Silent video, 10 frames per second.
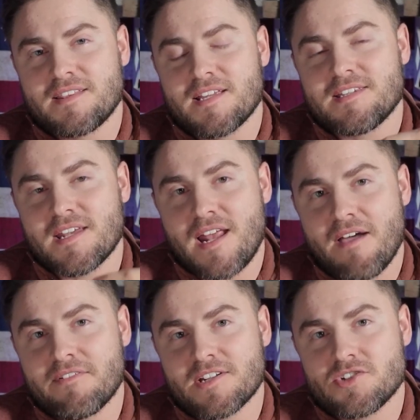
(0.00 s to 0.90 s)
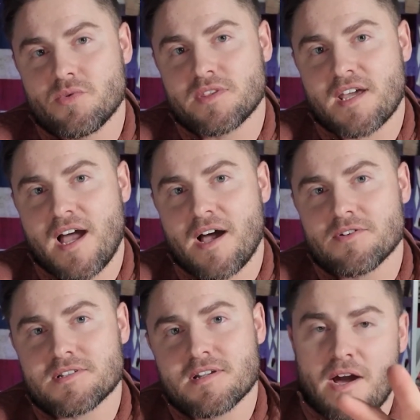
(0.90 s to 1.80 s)
that they did have an issue with the
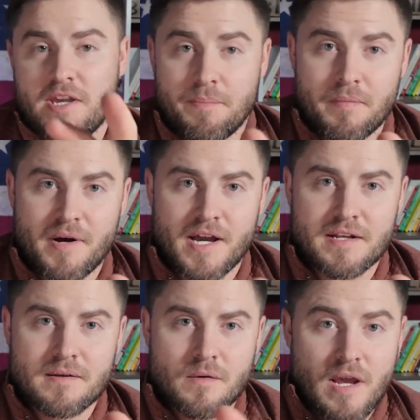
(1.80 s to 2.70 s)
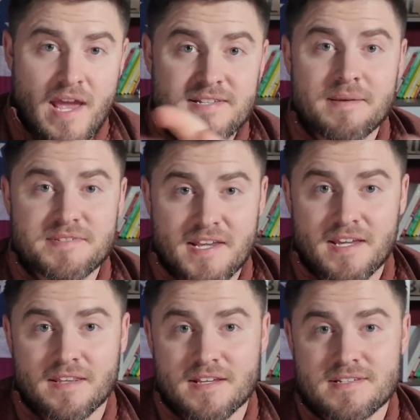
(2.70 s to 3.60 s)
house, now keep in mind, as I'm
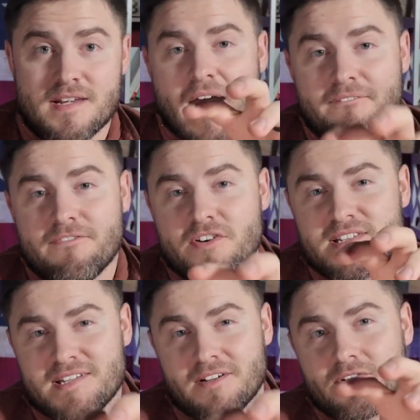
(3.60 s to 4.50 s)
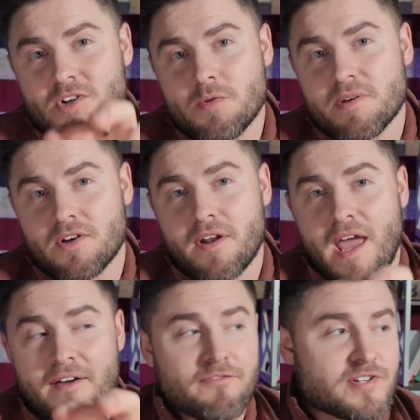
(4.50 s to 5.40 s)
saying this, every single new build,
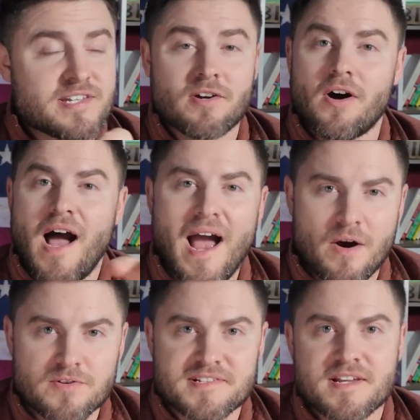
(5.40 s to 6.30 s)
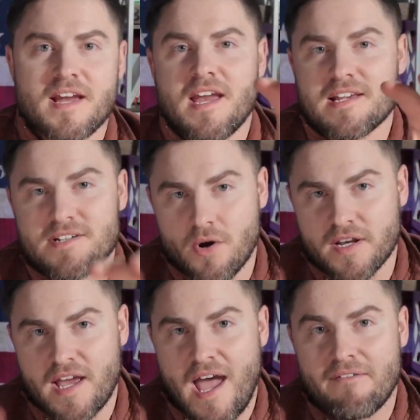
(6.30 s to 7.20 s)
every single house is
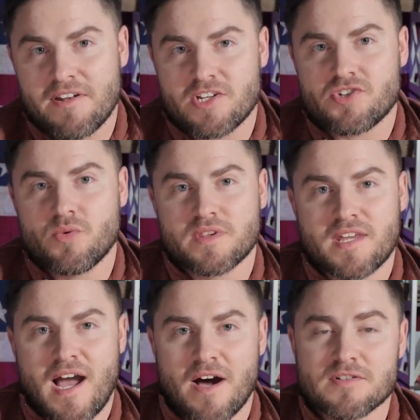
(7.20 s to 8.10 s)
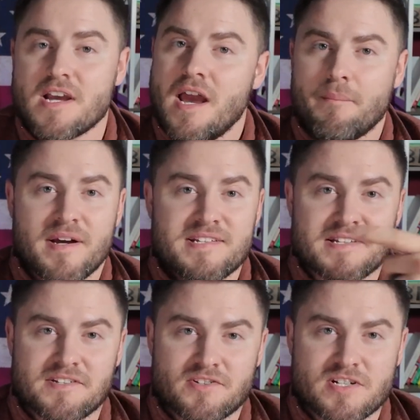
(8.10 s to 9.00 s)
going to have an issue with the house. My
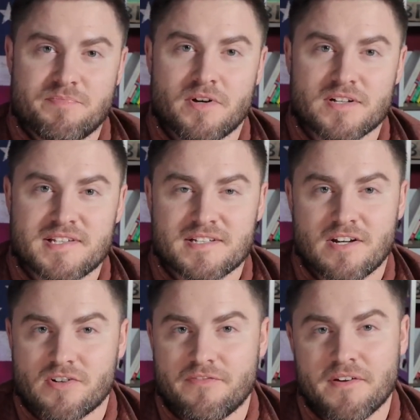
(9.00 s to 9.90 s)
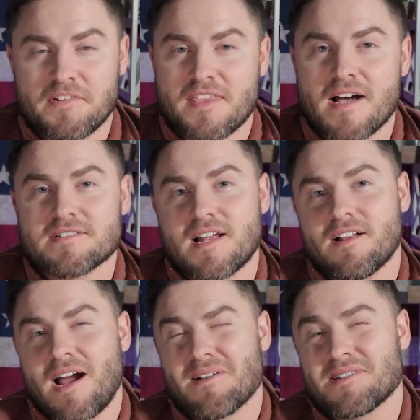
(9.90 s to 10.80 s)
sister just built a
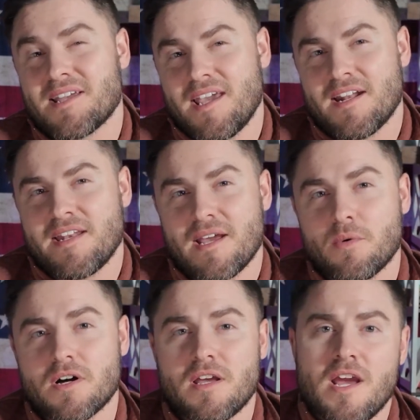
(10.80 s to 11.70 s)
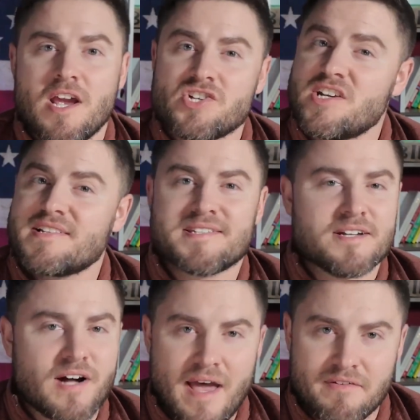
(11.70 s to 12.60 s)
$650,000 house in Canandaigua. She's
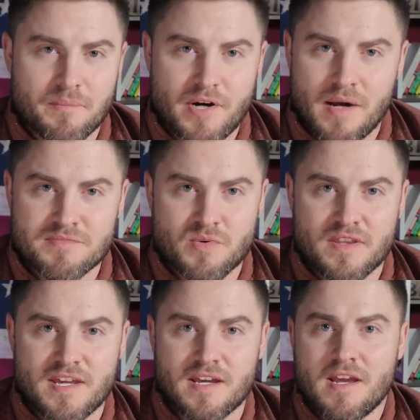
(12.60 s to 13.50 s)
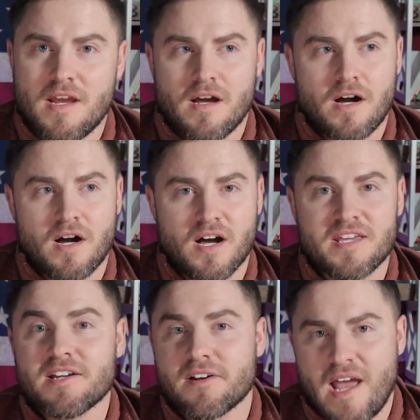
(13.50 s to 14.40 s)
still having problems with it a
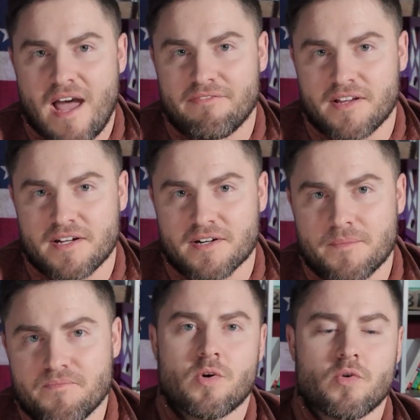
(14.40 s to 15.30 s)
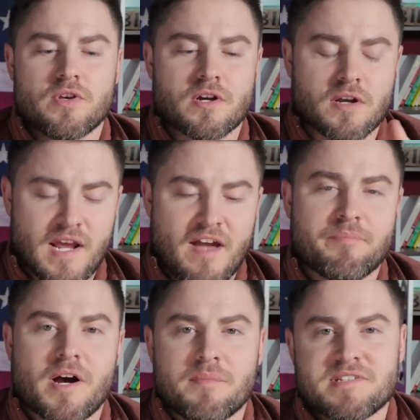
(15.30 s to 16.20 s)
year and a half later. So you're gonna
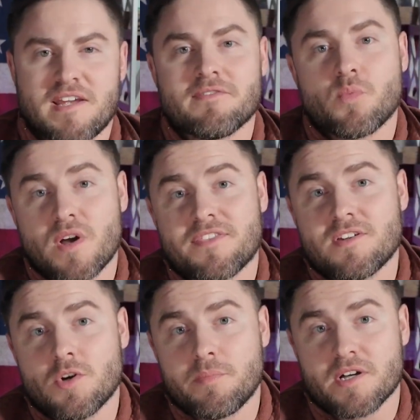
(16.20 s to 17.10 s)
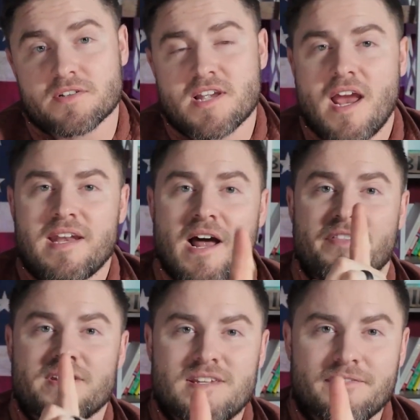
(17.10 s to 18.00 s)
have problems even with new builds. Now
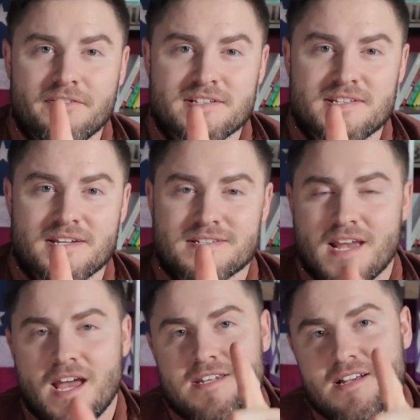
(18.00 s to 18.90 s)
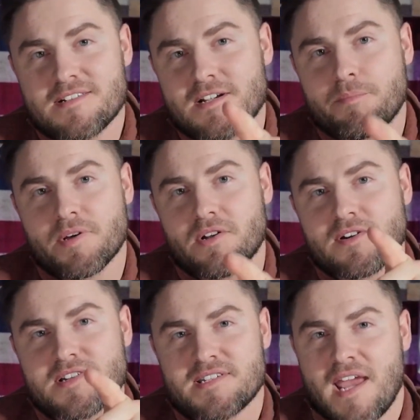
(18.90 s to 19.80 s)
the difference is, does your
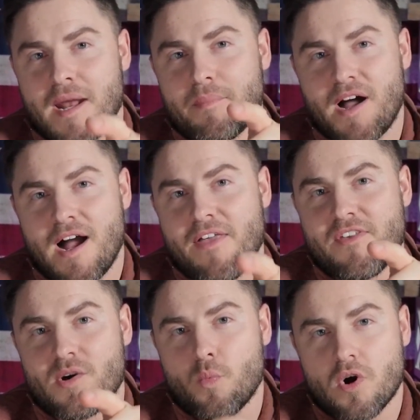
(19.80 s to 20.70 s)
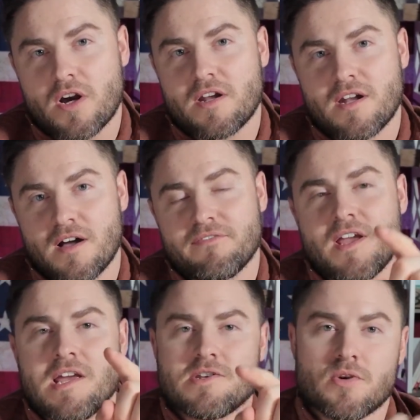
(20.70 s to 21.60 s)
builder stand behind their work enough
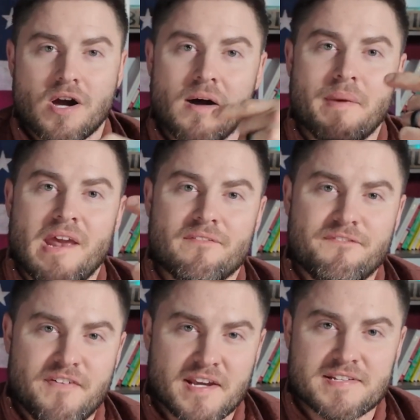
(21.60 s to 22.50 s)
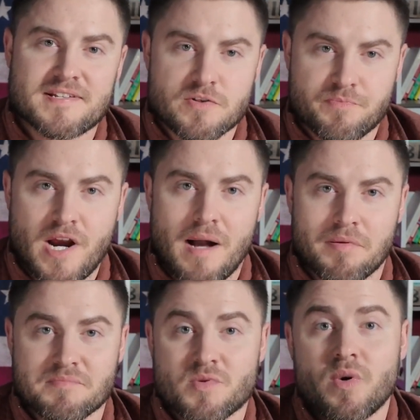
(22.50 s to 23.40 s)
to come and fix those
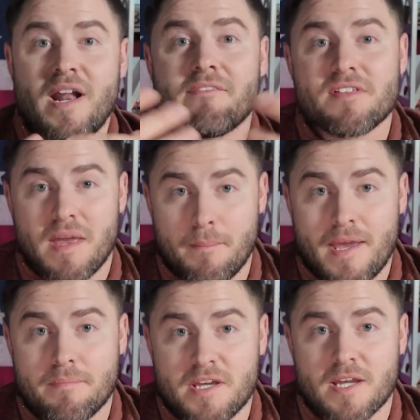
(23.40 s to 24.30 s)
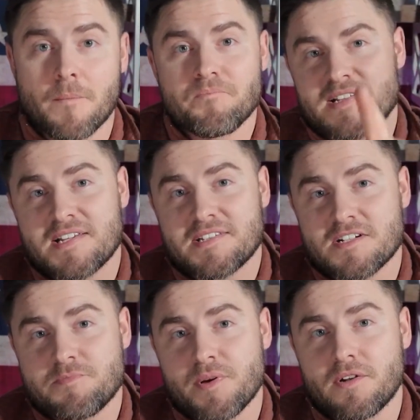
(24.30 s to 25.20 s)
problems, whatever they may be? My
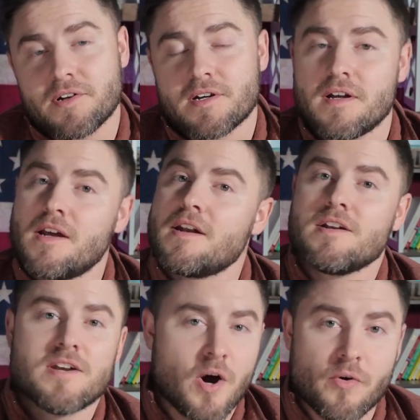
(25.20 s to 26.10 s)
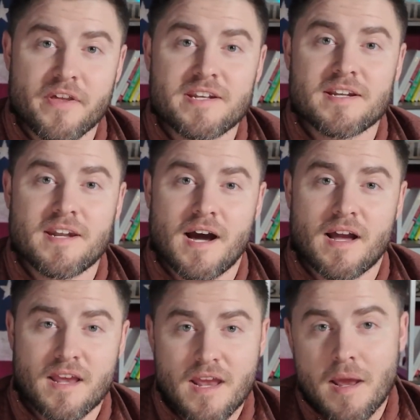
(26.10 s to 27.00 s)
sister's builder, no, they did
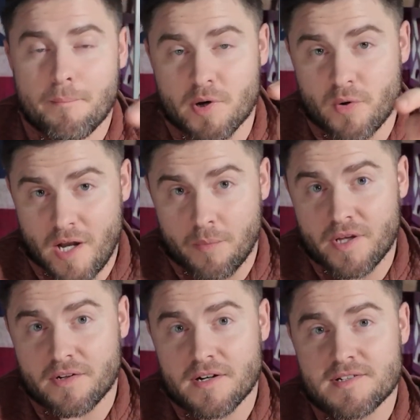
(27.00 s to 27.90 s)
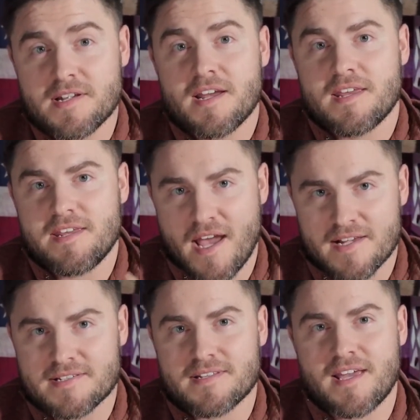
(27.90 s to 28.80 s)
not. Morrell Builders,
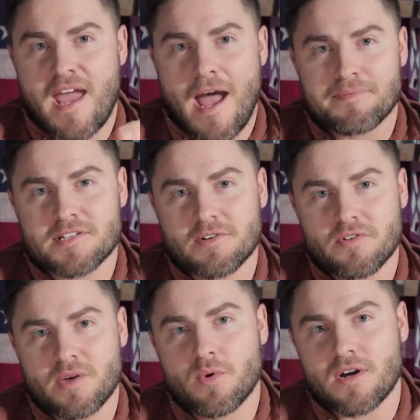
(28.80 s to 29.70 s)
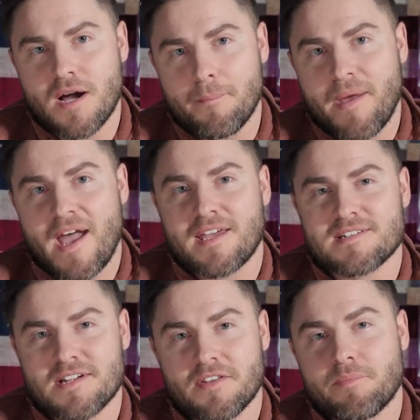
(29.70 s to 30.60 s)
yes, they absolutely will come back
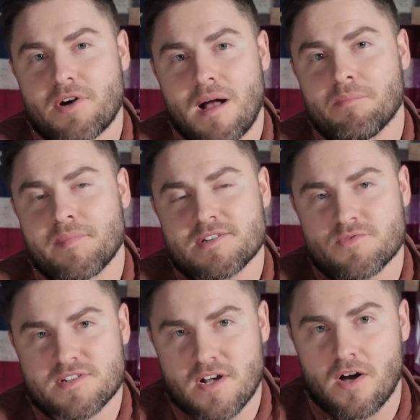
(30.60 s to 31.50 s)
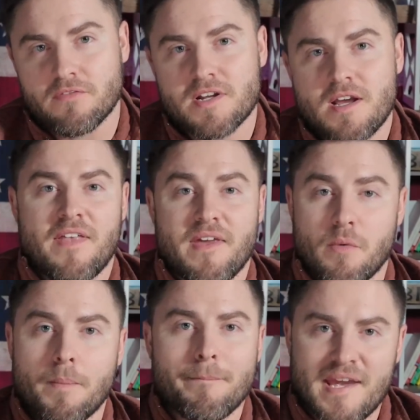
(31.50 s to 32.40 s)
until the problem is resolved, and they
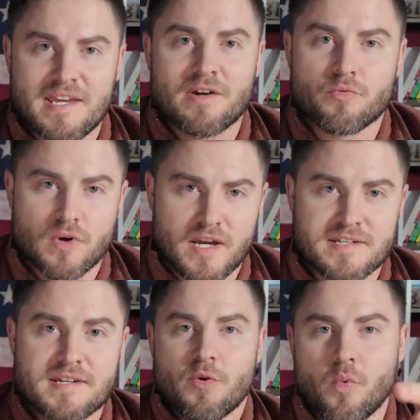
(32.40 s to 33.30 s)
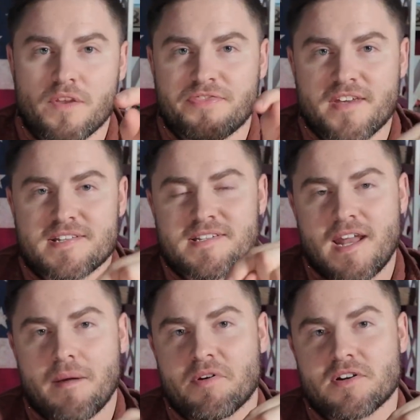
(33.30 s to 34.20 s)
will make it right. So what this
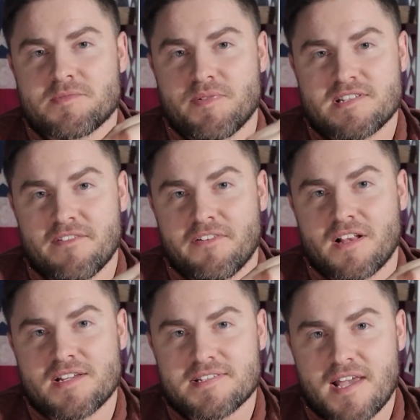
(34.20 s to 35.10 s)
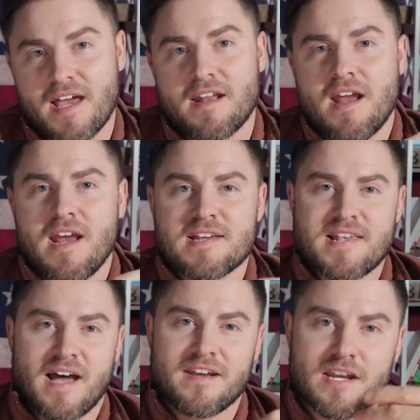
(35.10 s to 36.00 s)
neighbor specifically said is
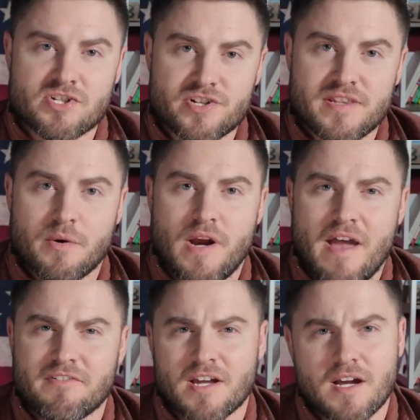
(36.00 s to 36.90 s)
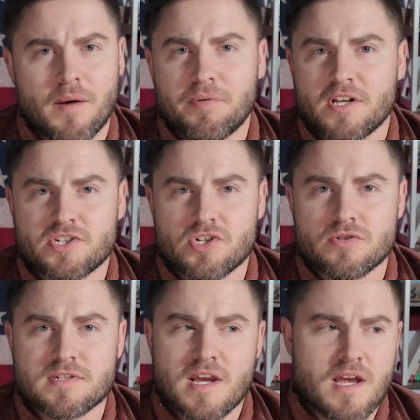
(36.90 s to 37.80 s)
that initially they were having a couple
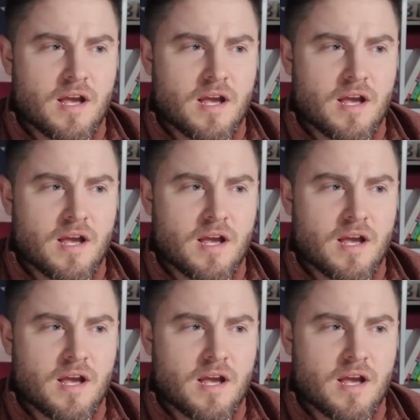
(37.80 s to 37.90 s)
issues,